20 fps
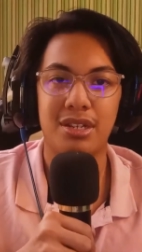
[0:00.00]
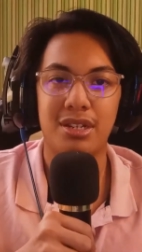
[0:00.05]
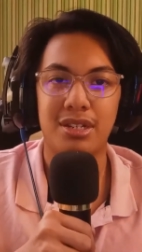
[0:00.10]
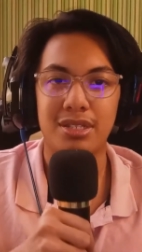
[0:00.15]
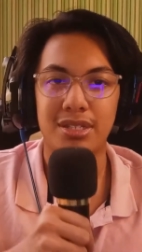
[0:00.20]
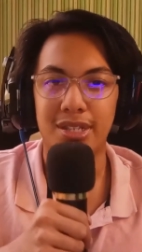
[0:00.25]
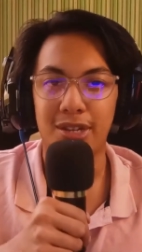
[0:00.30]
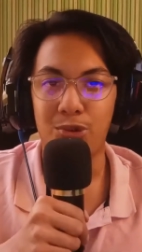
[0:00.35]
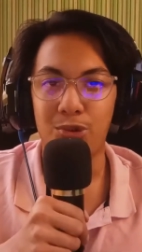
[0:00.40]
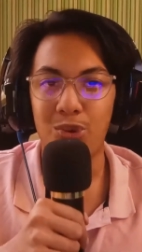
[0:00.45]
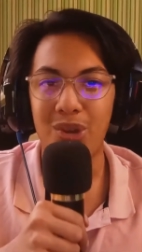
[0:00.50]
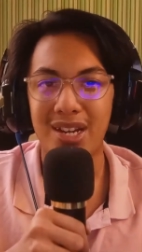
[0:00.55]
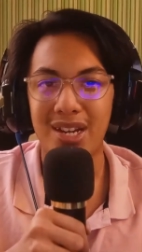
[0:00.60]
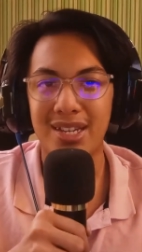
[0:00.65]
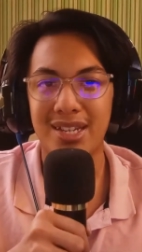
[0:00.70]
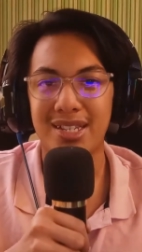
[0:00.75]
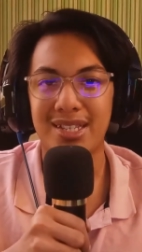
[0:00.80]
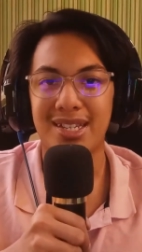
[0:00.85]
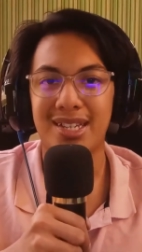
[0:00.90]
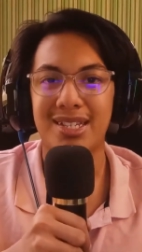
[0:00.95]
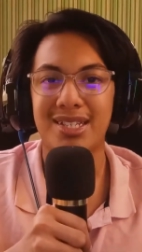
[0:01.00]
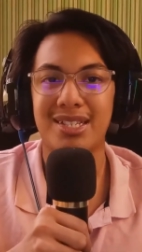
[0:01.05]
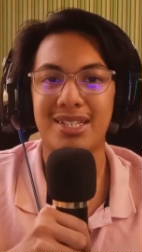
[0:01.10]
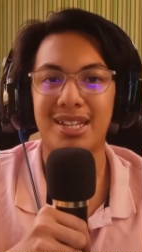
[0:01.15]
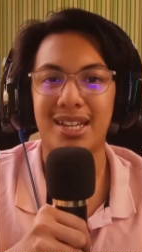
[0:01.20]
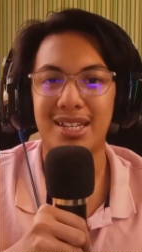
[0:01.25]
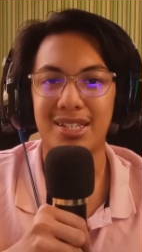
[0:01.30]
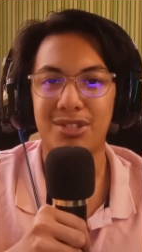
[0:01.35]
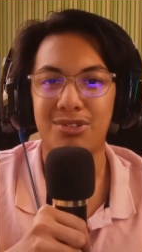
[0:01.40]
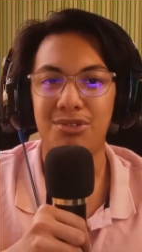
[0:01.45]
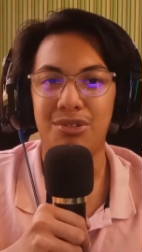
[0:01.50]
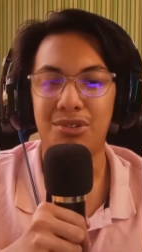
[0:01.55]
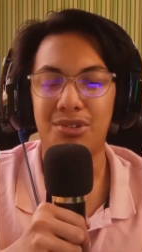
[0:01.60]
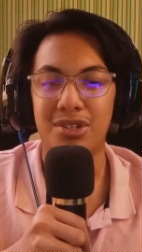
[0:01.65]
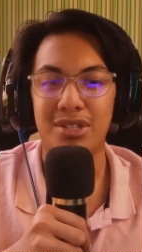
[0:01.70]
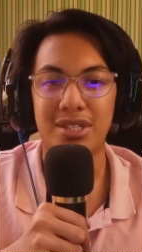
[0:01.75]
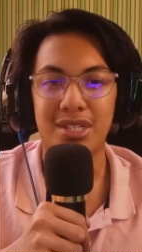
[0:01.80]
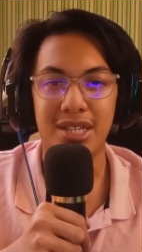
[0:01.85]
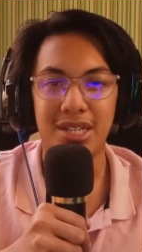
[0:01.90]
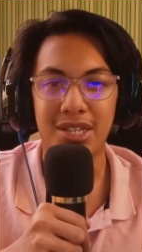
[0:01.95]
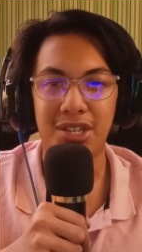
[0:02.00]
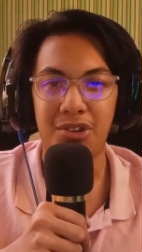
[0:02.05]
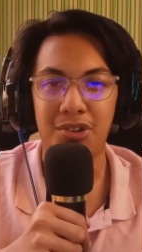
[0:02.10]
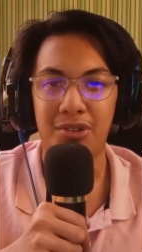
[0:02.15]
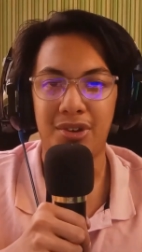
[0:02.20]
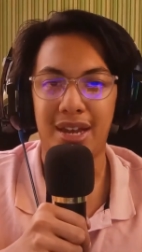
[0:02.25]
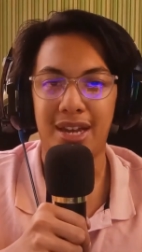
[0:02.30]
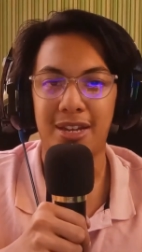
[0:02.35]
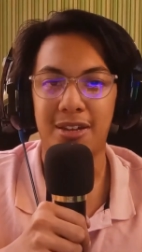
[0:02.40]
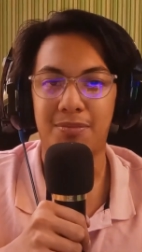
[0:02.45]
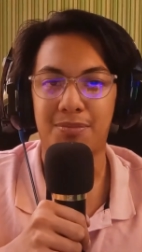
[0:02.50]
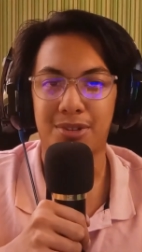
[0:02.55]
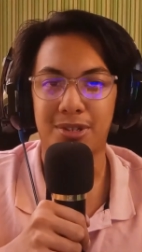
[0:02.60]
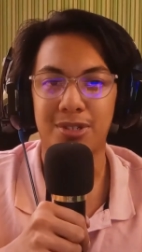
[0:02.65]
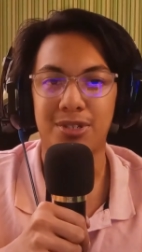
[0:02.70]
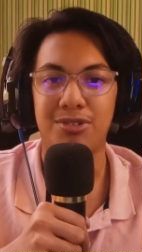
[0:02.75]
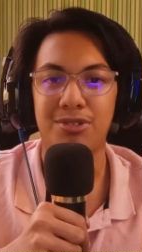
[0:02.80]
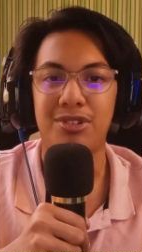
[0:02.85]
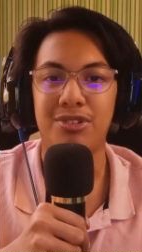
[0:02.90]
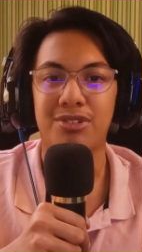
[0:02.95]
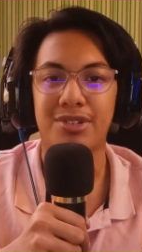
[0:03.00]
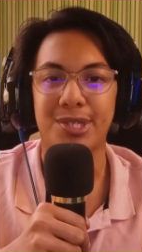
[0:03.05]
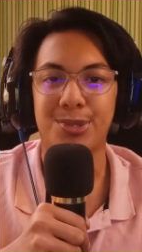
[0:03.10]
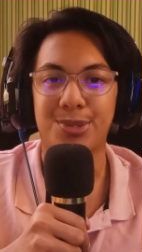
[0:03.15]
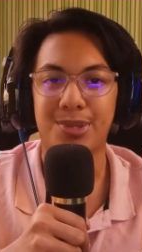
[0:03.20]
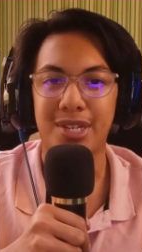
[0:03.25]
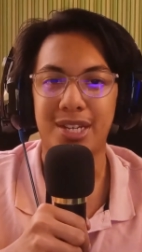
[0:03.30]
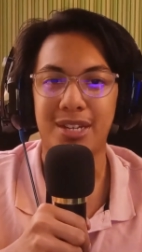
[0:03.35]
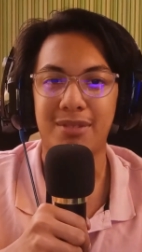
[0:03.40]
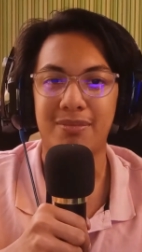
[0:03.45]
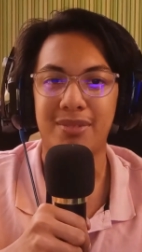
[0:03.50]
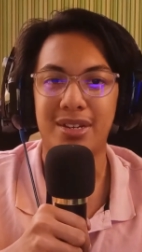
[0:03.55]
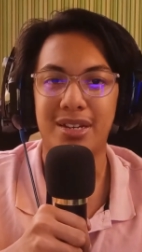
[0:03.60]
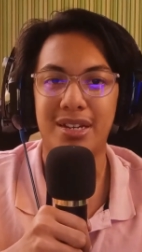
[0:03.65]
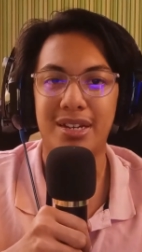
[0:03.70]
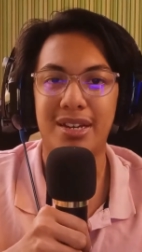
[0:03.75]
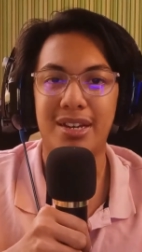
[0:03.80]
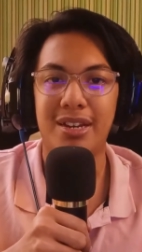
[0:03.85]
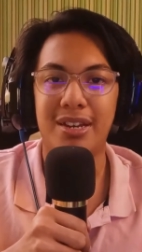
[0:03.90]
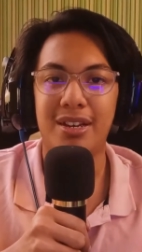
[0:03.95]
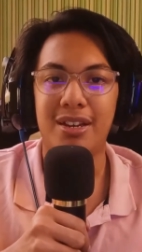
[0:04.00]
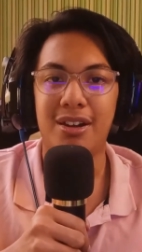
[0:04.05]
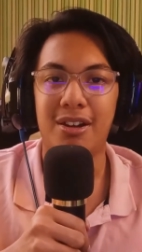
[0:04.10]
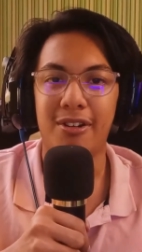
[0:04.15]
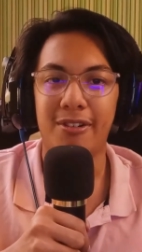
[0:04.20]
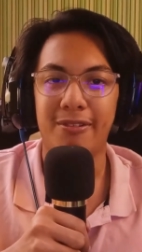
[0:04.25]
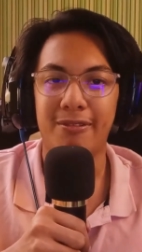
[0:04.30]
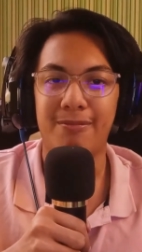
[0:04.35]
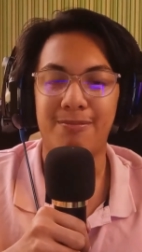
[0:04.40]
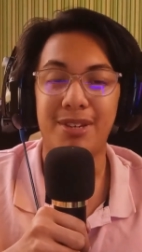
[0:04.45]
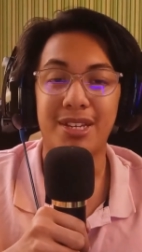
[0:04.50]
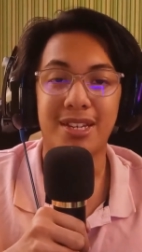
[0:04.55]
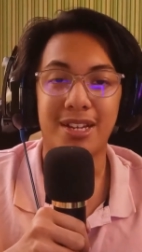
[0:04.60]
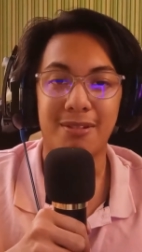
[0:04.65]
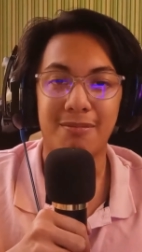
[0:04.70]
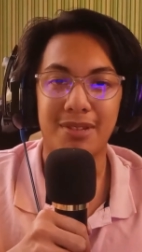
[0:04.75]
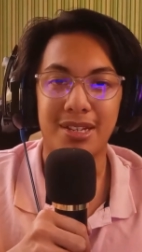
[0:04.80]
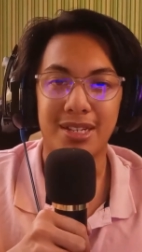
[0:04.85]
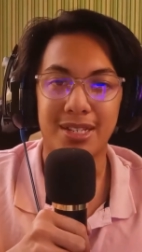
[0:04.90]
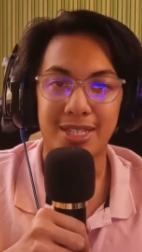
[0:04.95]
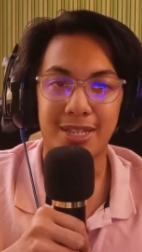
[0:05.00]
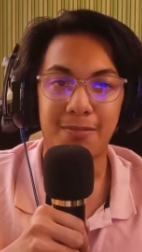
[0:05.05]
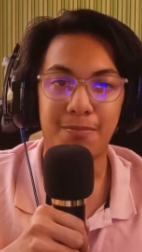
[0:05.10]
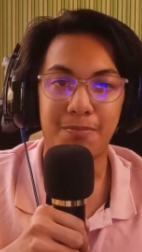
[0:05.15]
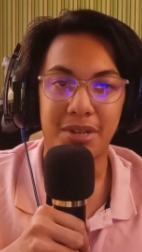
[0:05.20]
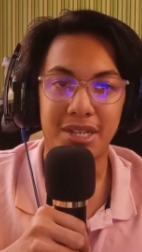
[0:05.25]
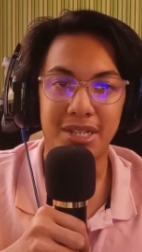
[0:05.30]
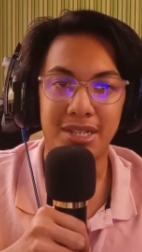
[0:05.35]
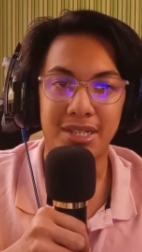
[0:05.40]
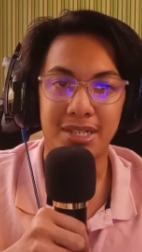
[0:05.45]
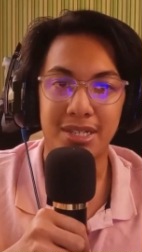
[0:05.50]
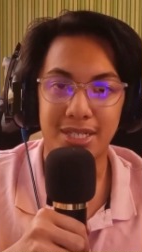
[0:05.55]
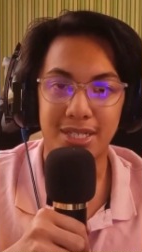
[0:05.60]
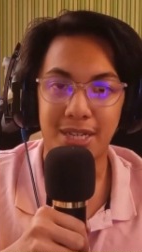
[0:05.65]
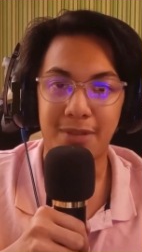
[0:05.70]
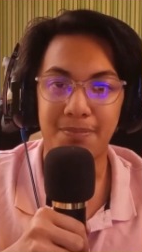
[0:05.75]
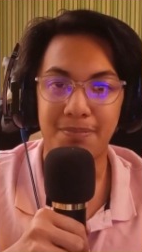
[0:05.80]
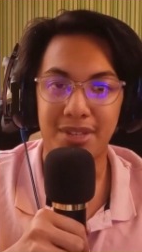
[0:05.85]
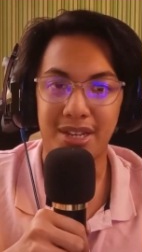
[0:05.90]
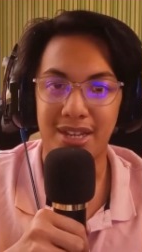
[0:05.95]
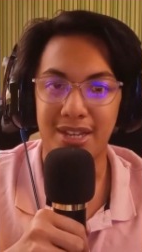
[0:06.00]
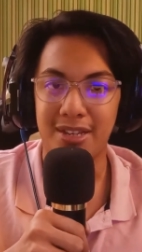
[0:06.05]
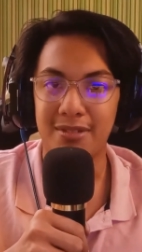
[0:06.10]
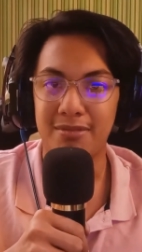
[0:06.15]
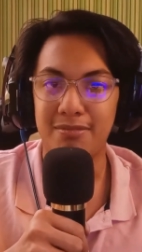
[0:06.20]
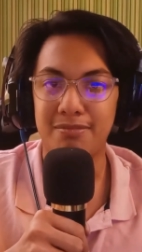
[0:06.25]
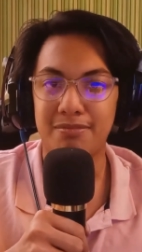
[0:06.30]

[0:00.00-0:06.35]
the willingness to continue and pursue your dream of becoming somebody someday,